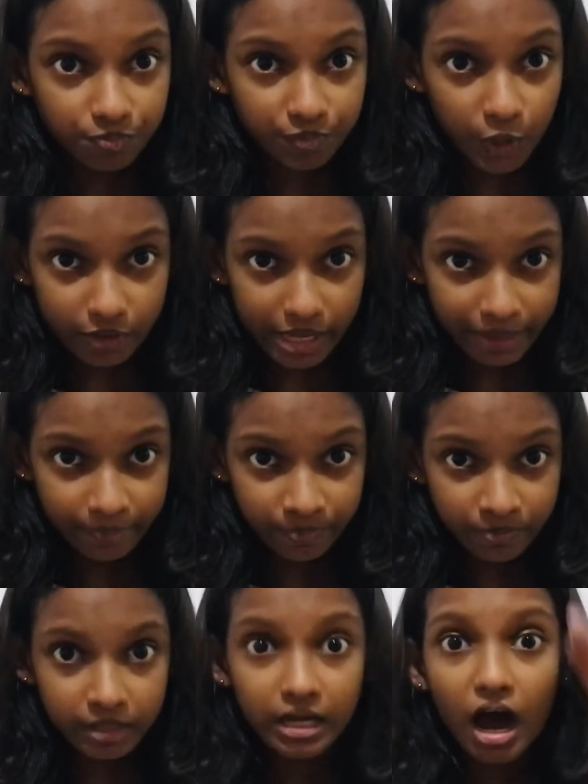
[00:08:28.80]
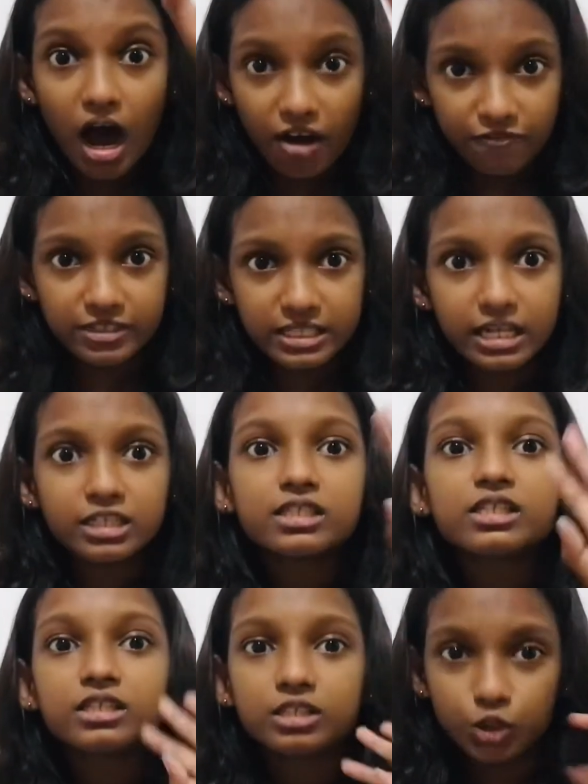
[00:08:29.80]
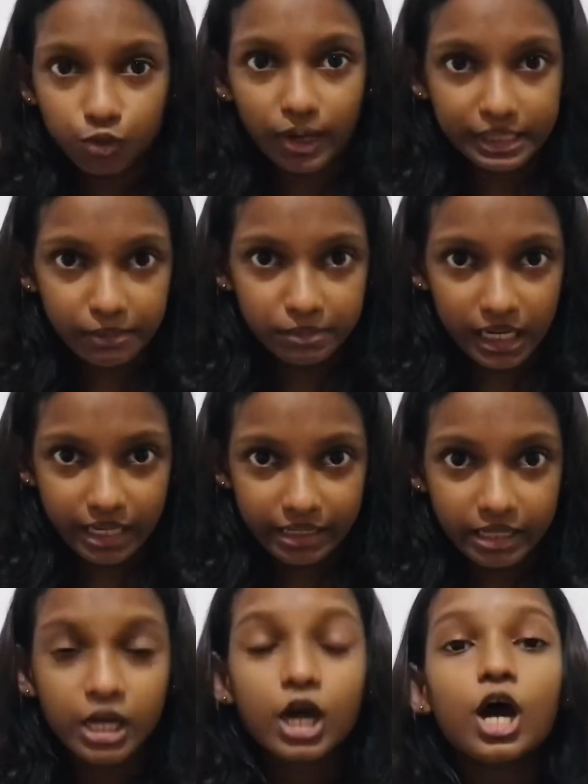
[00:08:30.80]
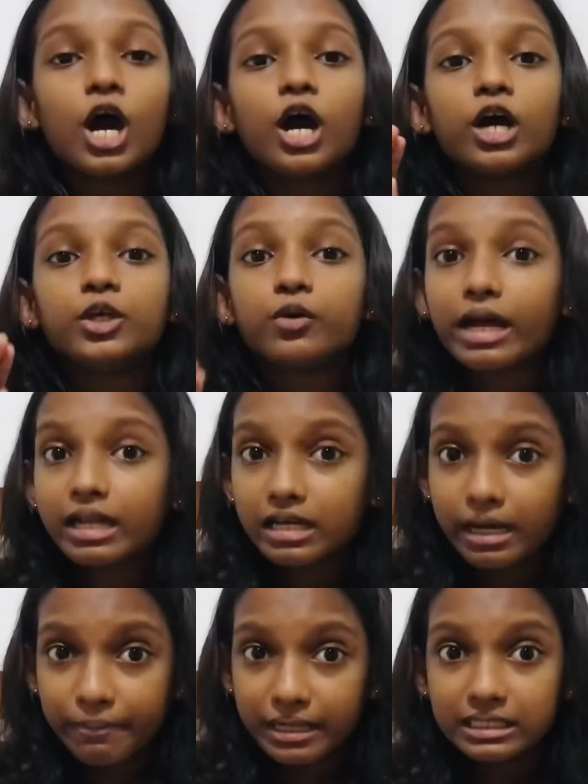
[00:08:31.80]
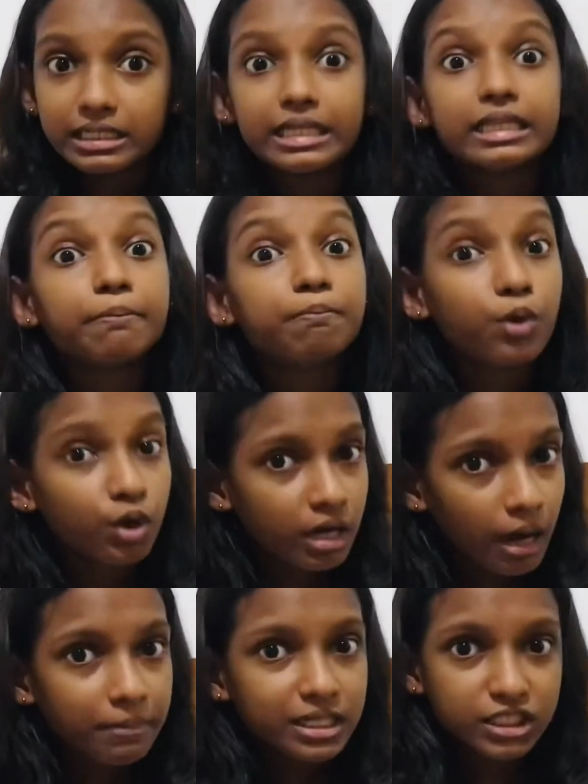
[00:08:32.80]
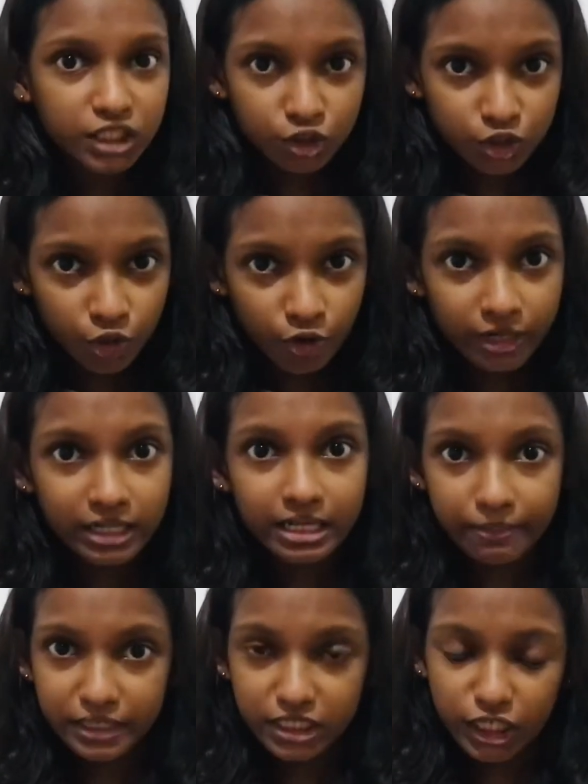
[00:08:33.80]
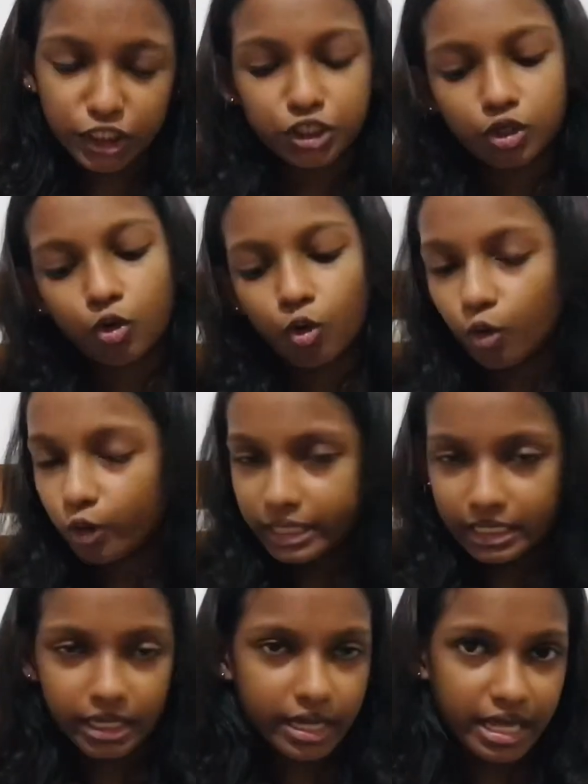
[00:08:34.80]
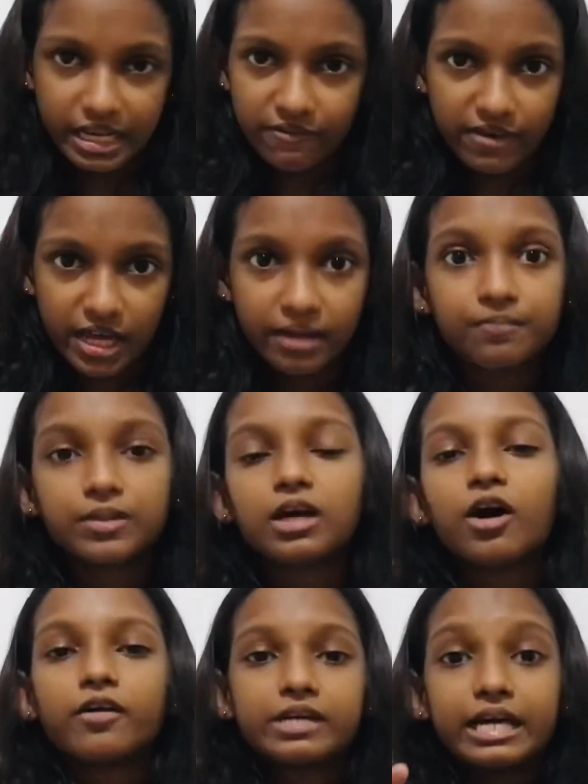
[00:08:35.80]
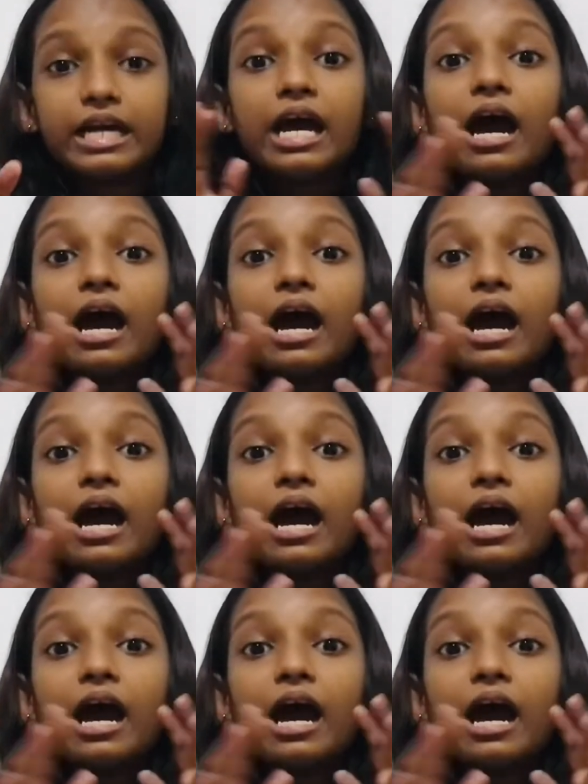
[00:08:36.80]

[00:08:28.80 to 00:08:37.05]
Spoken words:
Okay? After that, do what I'm telling. You can comment in the book cupboard tutorial comment section or here, anywhere. Okay.